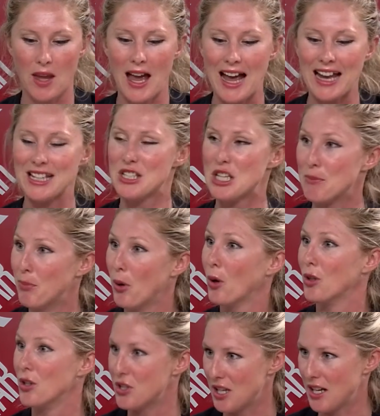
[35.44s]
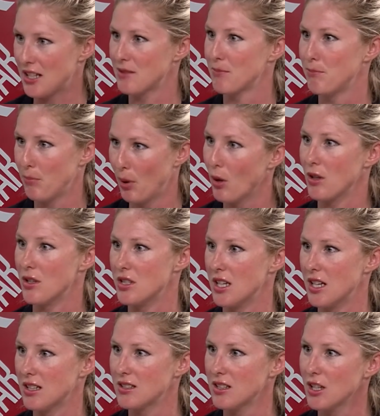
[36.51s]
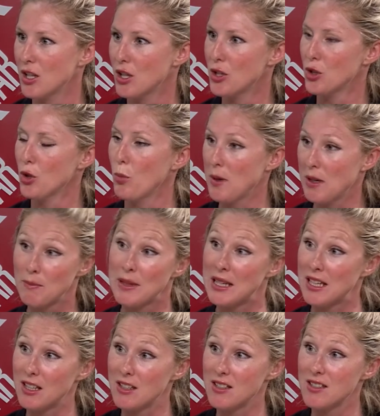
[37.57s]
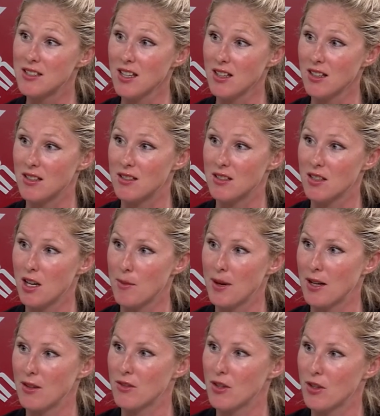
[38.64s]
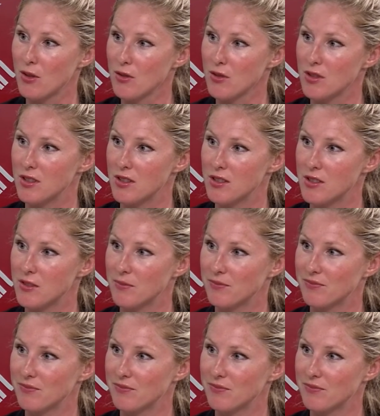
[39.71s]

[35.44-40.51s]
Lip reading: anti-politics politics. Should we be concerned about the continent?